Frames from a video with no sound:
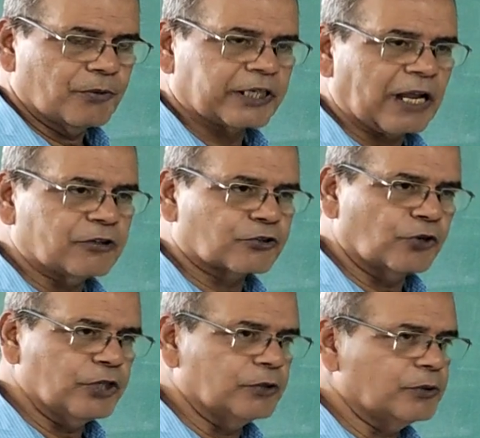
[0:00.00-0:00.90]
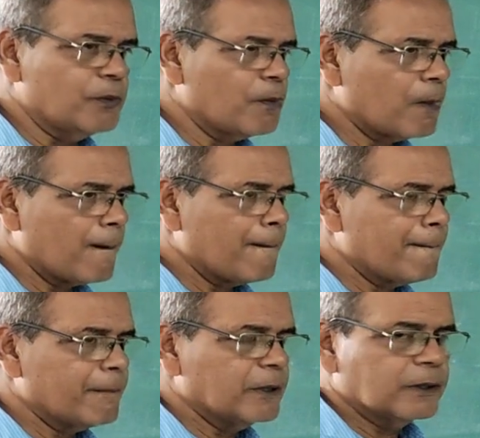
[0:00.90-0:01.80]
but I will show you
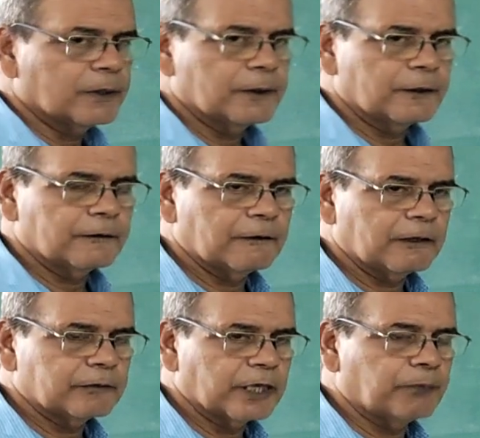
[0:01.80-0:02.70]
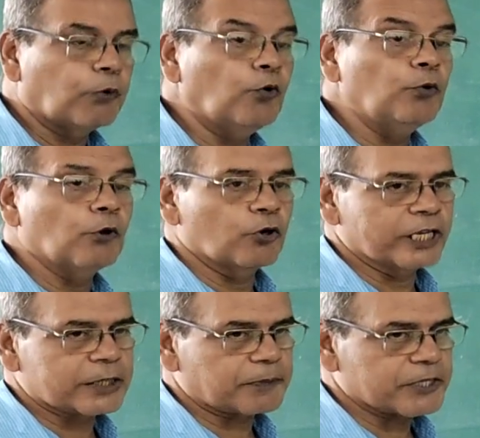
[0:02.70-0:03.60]
a full-blown
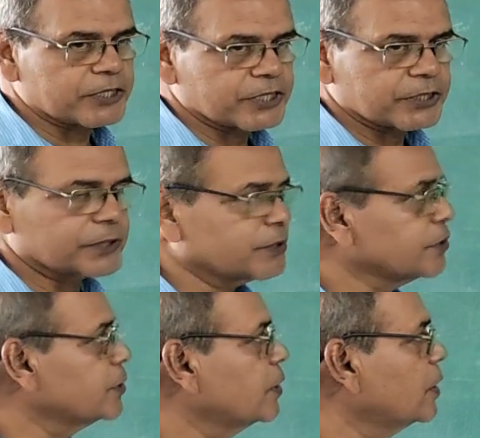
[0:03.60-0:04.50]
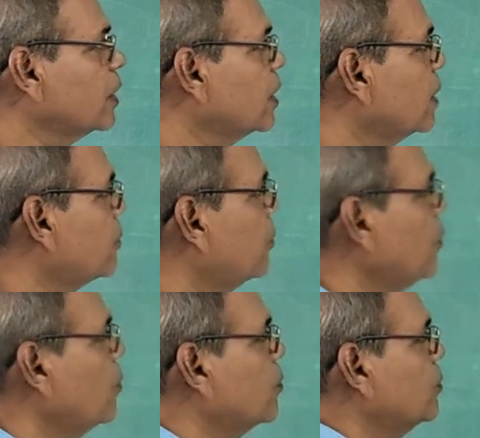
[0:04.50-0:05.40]
expression. A
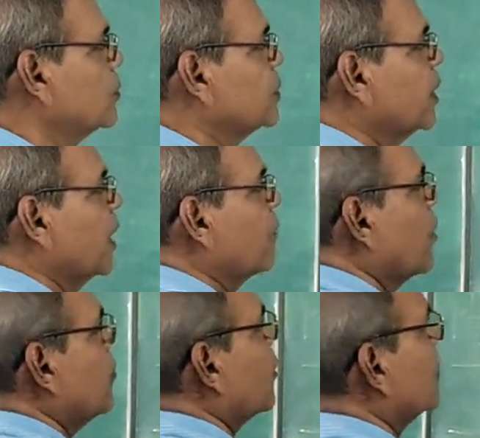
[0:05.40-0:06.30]
full general form